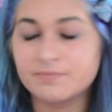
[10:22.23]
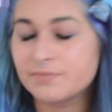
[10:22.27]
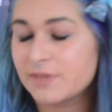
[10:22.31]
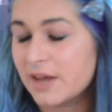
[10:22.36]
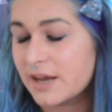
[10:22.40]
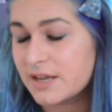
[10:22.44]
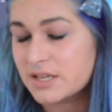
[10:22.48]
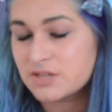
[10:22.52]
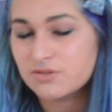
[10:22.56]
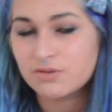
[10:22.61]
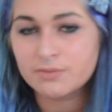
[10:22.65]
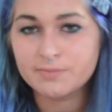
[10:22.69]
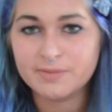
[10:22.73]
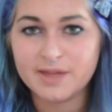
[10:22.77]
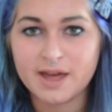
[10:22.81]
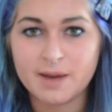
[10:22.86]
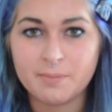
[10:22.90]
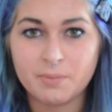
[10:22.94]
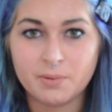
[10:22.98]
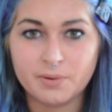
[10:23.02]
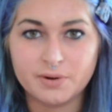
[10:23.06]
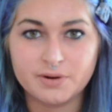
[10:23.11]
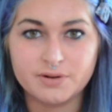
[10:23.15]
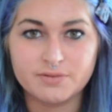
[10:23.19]
That's from their
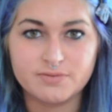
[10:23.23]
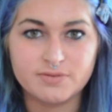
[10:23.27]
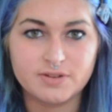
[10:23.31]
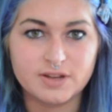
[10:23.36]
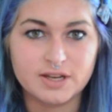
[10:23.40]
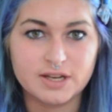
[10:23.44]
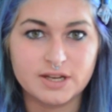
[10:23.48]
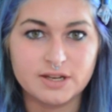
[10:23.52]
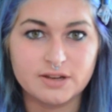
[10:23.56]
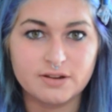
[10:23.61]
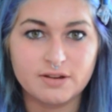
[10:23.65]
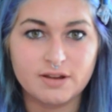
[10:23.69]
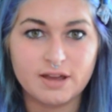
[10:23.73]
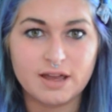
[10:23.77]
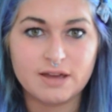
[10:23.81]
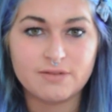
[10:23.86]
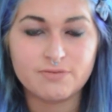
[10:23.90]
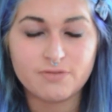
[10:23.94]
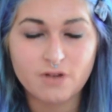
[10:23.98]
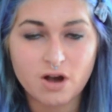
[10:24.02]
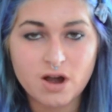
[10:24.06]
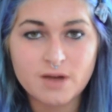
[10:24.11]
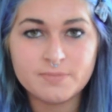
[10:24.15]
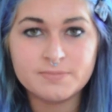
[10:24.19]
point of view.
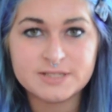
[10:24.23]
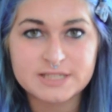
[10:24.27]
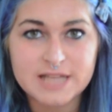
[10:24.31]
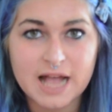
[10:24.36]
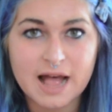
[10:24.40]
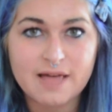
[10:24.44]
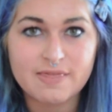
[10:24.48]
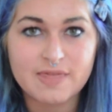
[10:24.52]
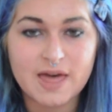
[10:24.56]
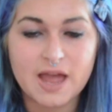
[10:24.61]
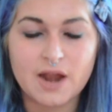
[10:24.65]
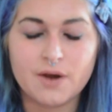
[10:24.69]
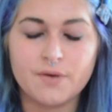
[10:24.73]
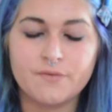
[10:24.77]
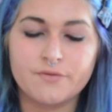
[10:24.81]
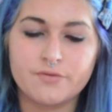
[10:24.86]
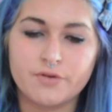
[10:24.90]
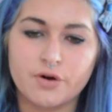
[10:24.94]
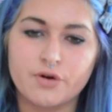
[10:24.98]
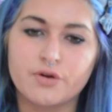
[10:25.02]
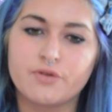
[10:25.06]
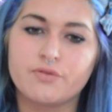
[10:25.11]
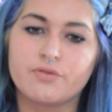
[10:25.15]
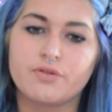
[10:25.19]
If I'm sat there in
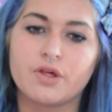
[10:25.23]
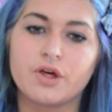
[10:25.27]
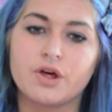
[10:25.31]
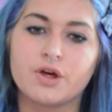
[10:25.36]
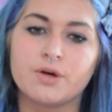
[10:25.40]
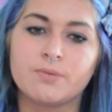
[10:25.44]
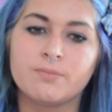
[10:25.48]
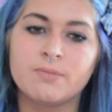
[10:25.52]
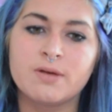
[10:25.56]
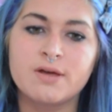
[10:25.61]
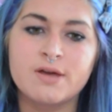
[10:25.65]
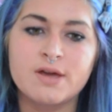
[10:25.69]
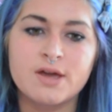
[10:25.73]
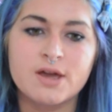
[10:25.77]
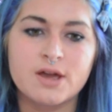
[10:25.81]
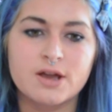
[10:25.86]
front of them